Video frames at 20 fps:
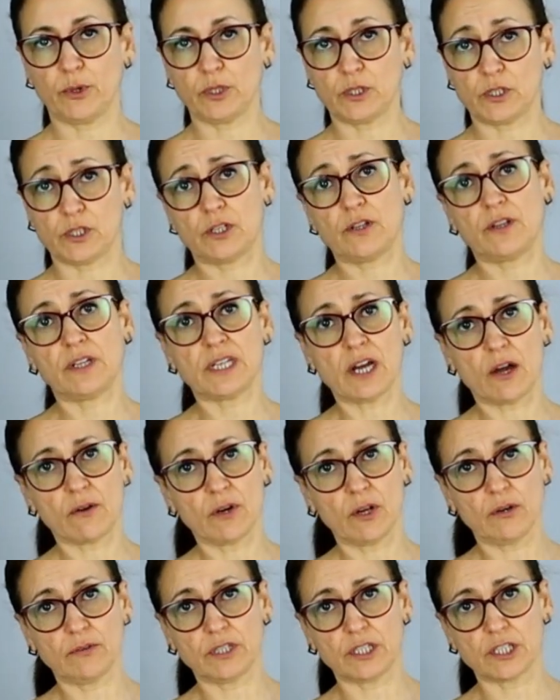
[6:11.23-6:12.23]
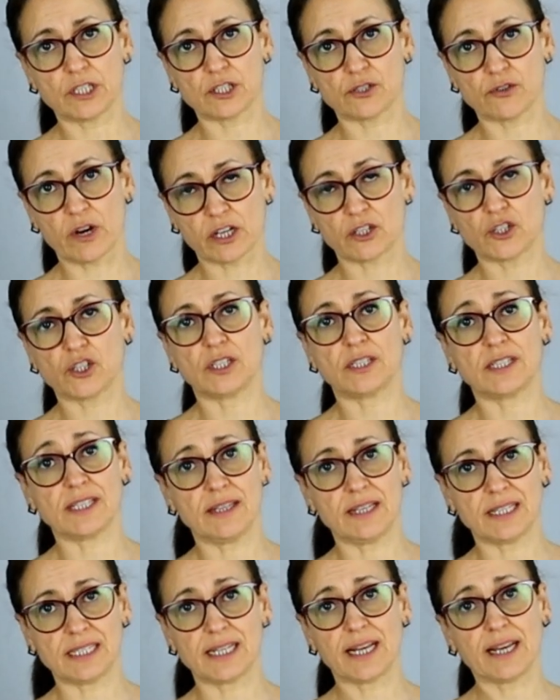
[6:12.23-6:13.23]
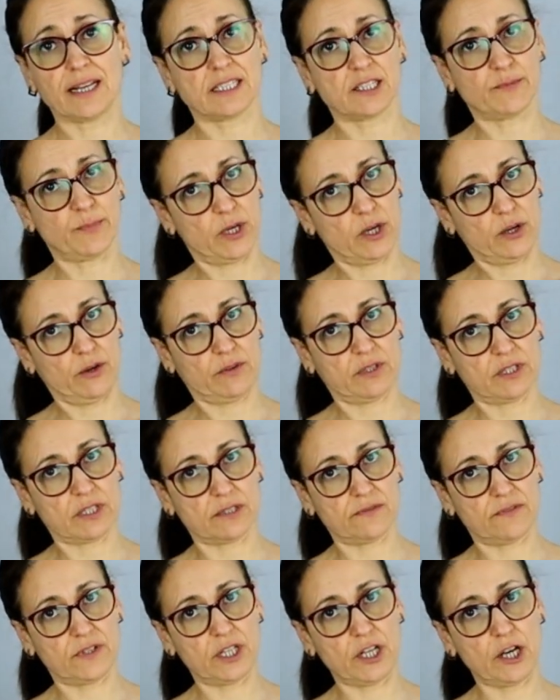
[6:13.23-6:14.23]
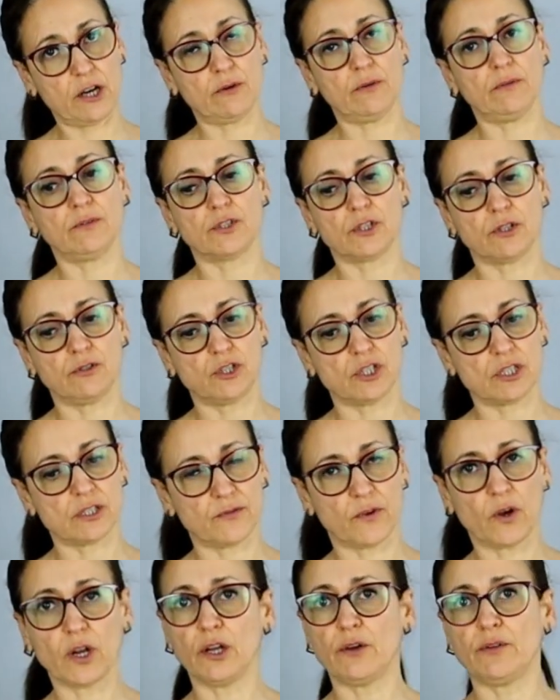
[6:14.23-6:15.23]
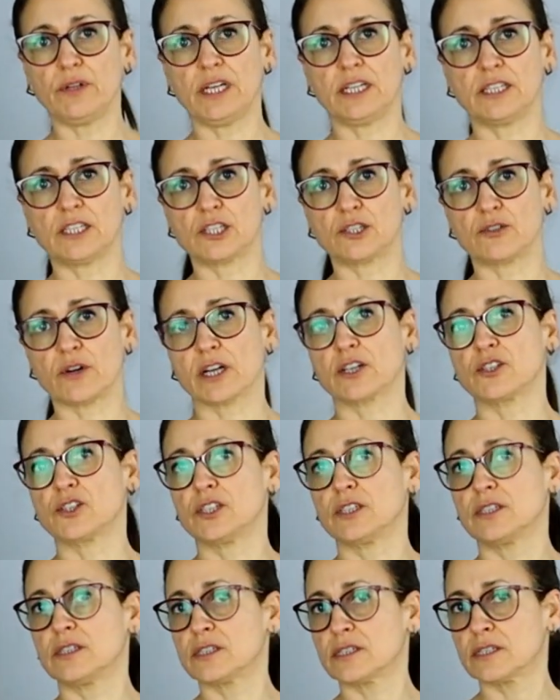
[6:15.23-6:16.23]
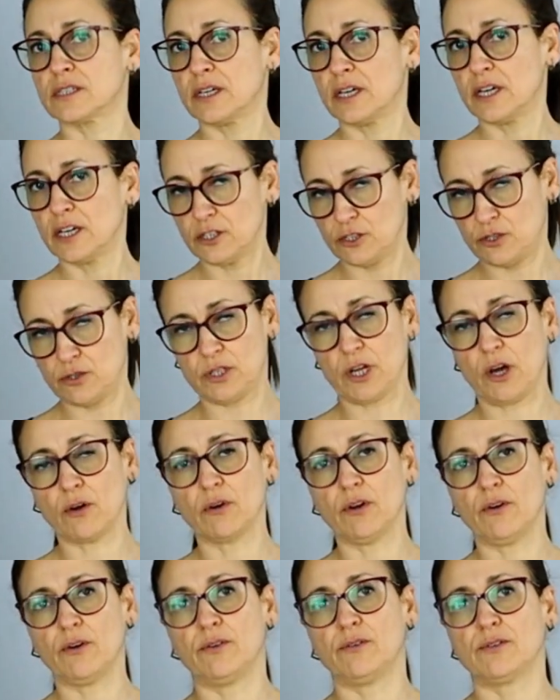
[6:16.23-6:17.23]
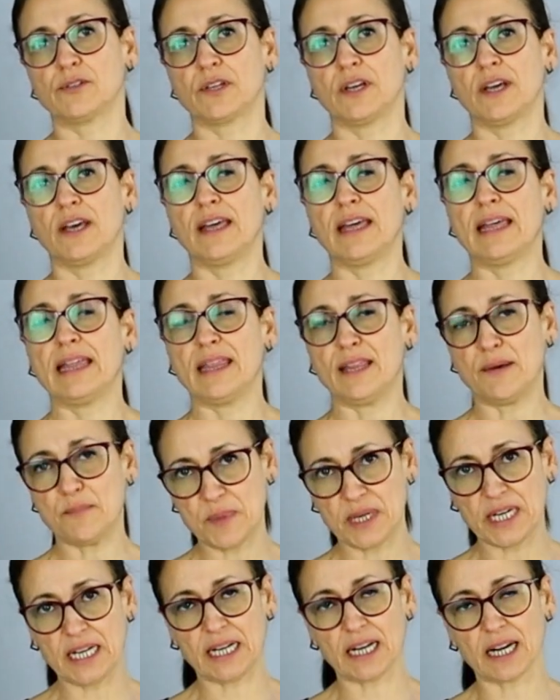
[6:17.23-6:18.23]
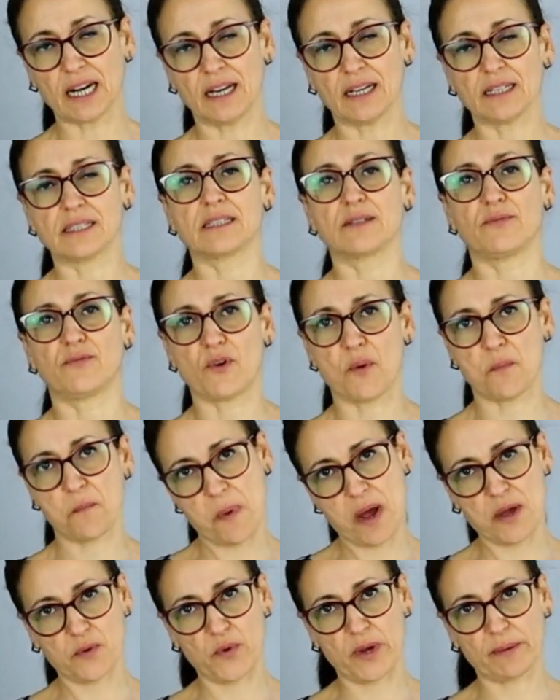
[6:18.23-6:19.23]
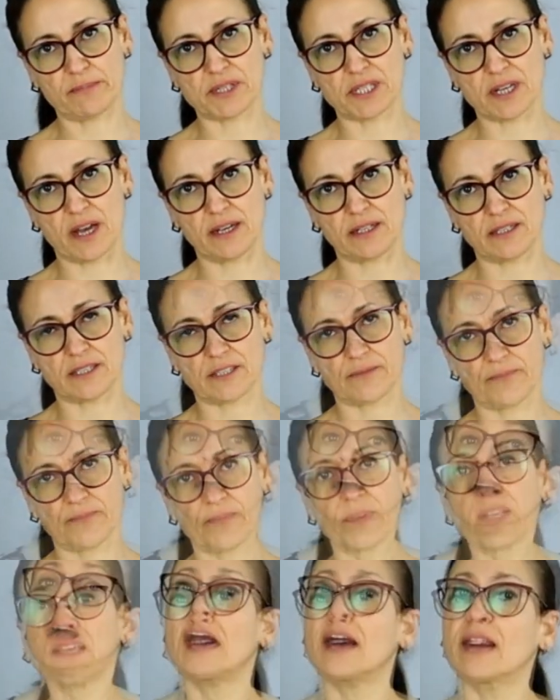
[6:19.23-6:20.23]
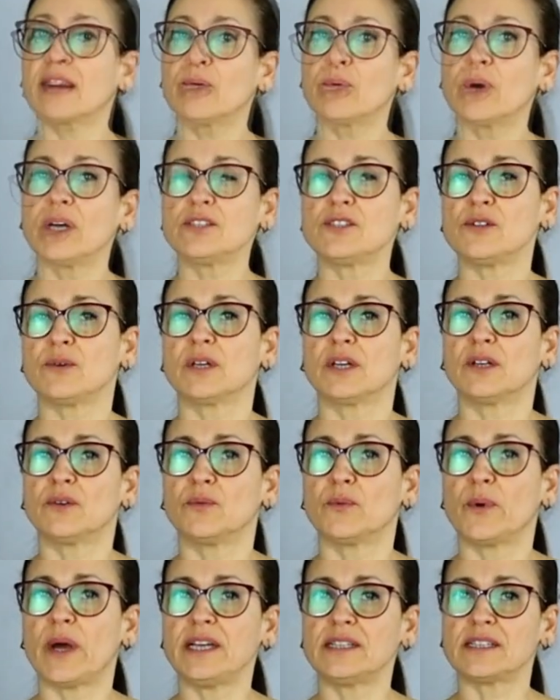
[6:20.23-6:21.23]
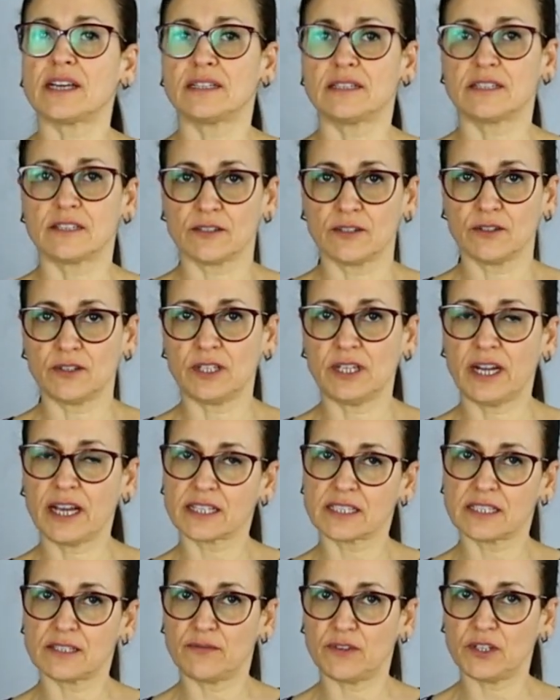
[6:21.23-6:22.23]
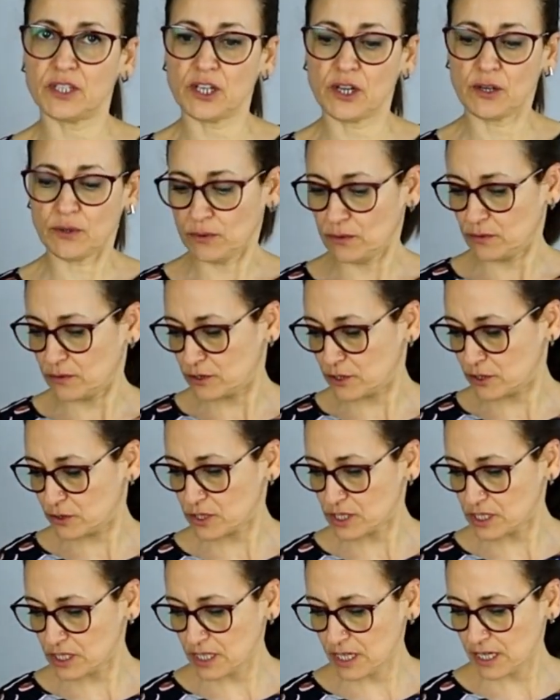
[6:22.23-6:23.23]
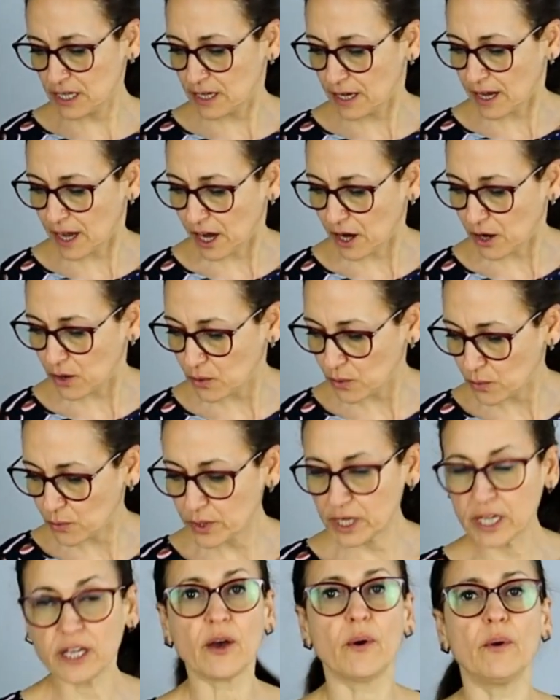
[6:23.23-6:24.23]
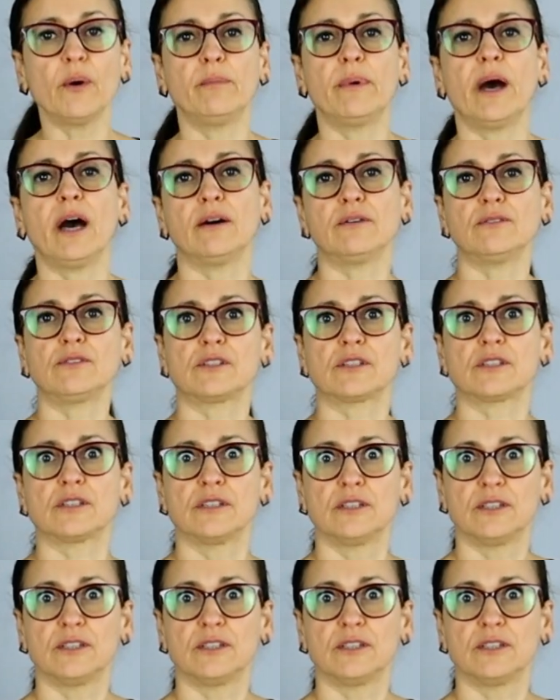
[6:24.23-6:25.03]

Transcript: put the download instructions in the text below this video, so just follow the instructions to download the mini class from my website. Otherwise, you can wait until the next video to see how we go about